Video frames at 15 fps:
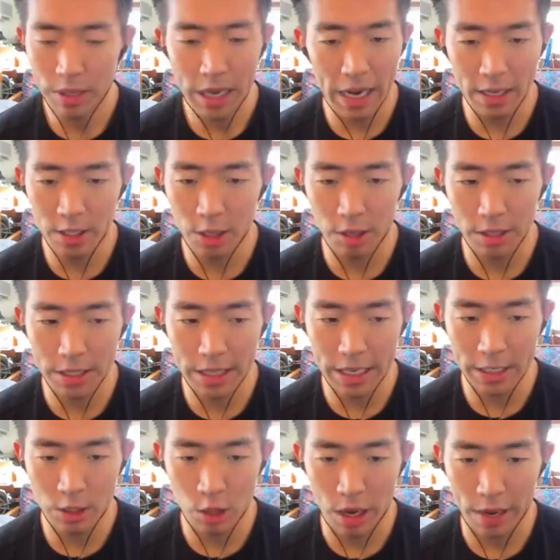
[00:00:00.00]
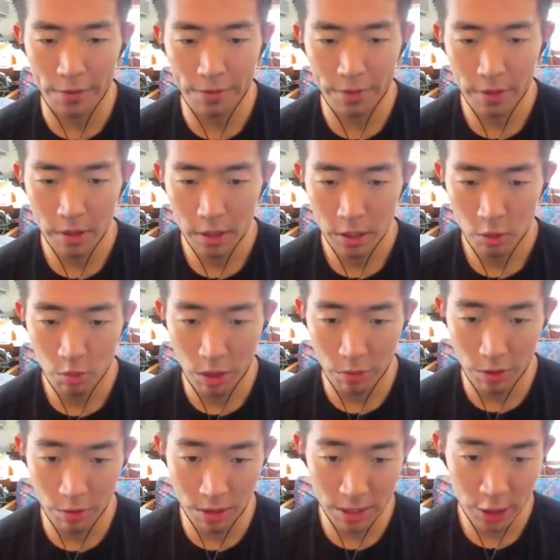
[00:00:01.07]
got to stall this guy's drive. Run,
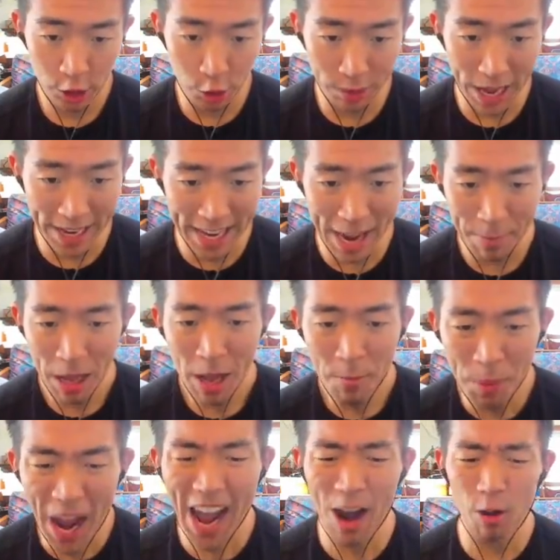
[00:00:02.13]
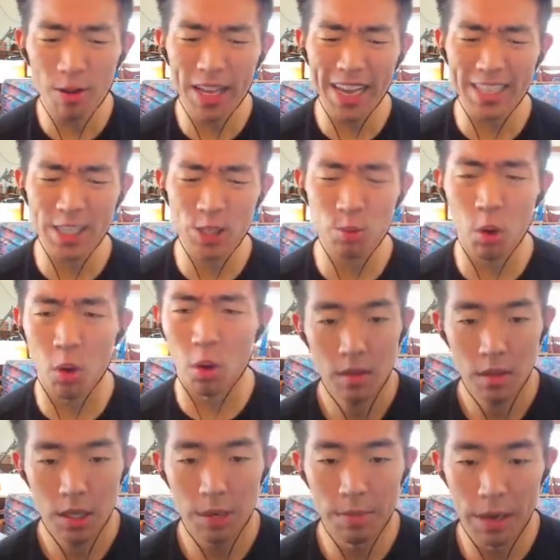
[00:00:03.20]
run, run. Shoot that gap. Bow. Get swole.
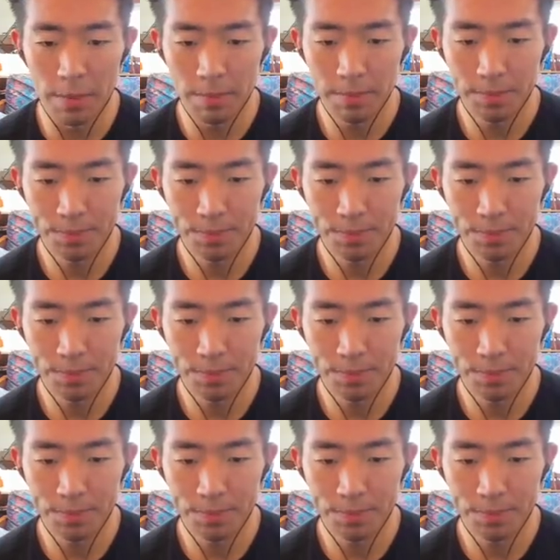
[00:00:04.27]
Come on.